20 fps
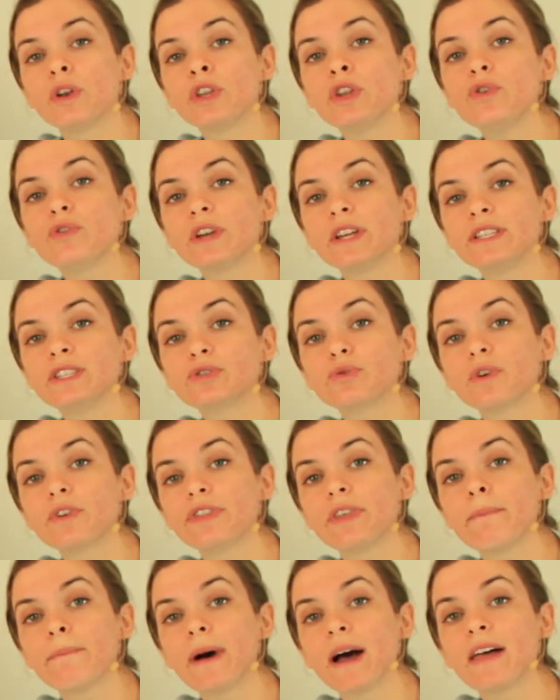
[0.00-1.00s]
and you can
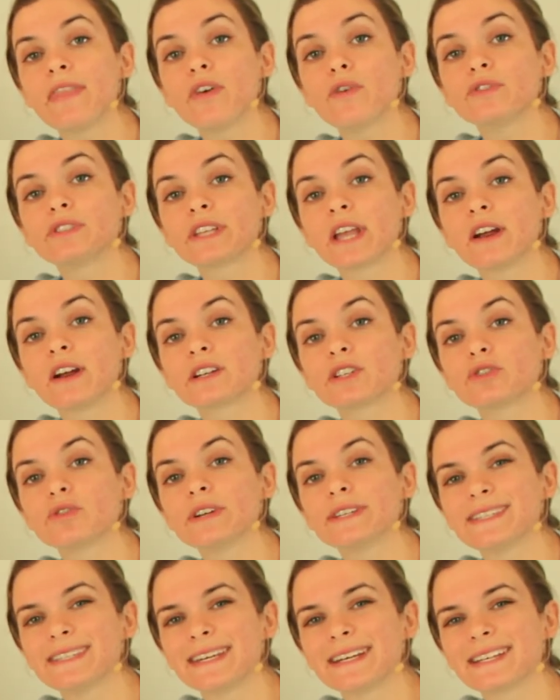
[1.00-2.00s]
sort them by those
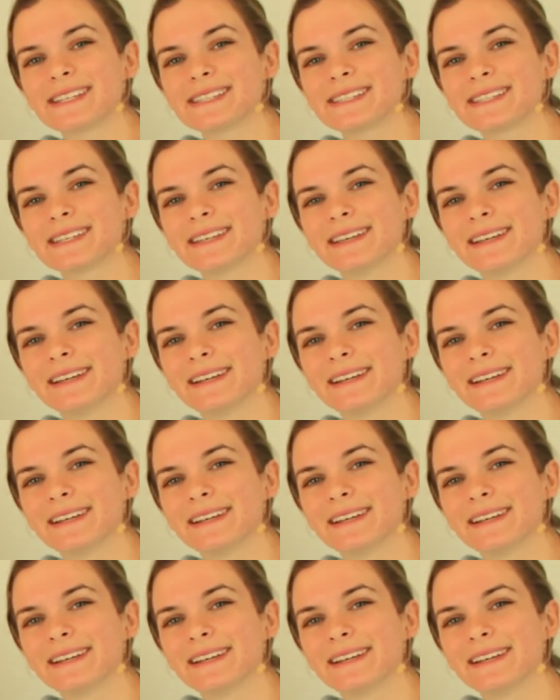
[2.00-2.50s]
characteristics.